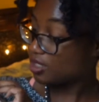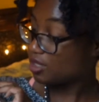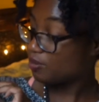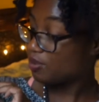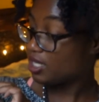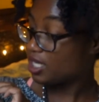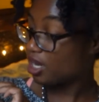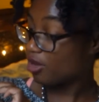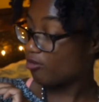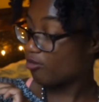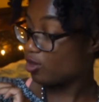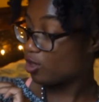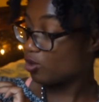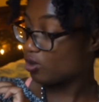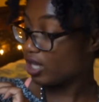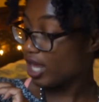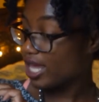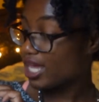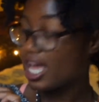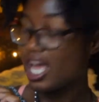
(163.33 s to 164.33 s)
to be a few
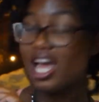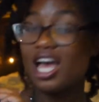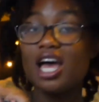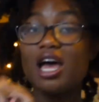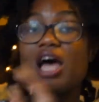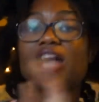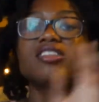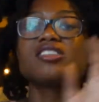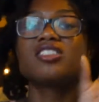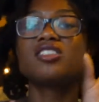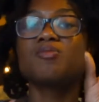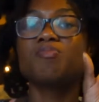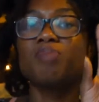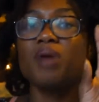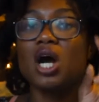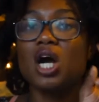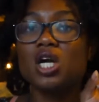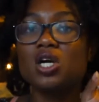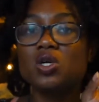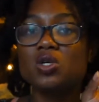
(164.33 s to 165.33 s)
like
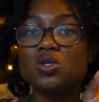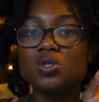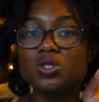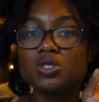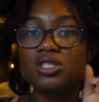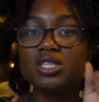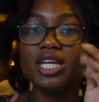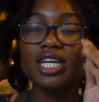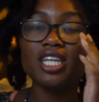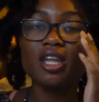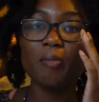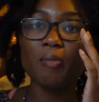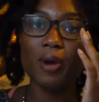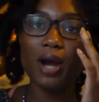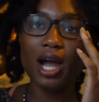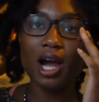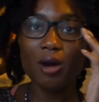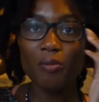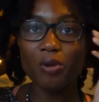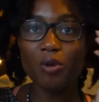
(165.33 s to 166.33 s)
sparkles in the
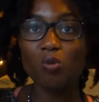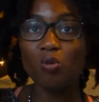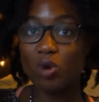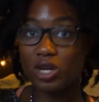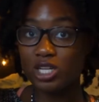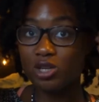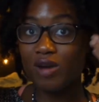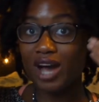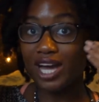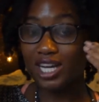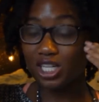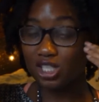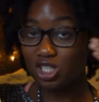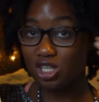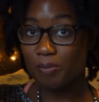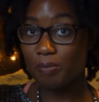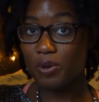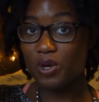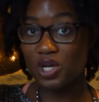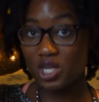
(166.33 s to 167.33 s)
brown, but when you
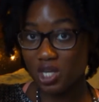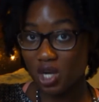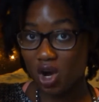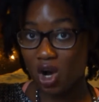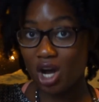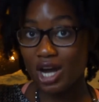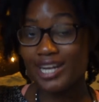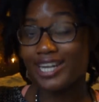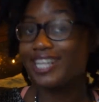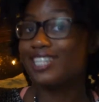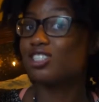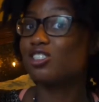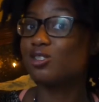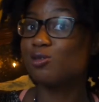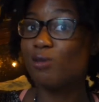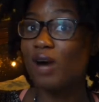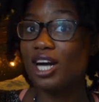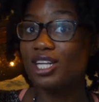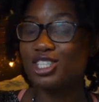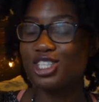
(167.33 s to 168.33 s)
actually put it on and
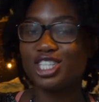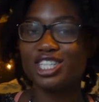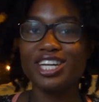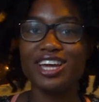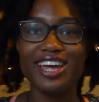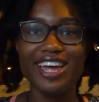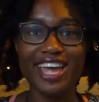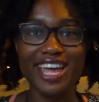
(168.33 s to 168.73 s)
swatch it,